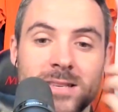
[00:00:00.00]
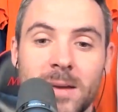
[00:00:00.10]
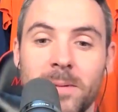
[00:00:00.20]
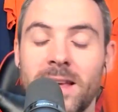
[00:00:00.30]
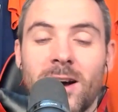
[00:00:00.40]

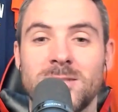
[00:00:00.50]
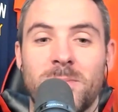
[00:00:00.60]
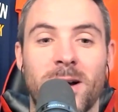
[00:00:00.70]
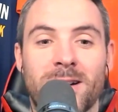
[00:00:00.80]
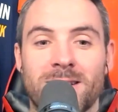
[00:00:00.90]
Tip of the
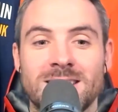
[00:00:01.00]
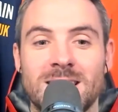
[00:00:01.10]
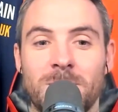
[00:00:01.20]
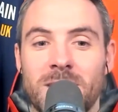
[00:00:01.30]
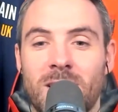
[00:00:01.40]
iceberg.
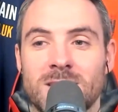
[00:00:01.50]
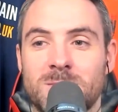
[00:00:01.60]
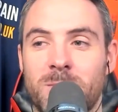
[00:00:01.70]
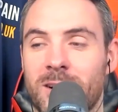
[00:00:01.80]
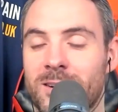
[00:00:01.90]
Tip of the
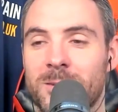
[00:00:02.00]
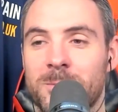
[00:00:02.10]
iceberg.